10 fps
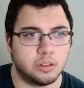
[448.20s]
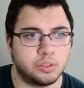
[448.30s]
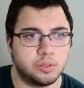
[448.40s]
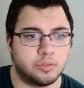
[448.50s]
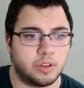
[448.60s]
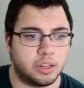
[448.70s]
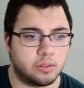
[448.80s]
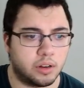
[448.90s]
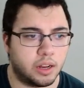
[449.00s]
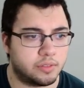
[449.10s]
do the final
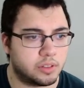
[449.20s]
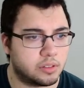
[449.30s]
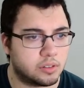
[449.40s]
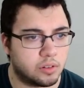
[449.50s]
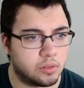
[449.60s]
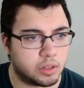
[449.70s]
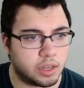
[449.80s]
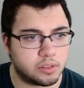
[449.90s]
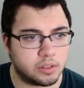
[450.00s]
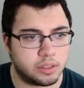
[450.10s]
run after. So we're
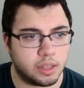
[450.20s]
canceling that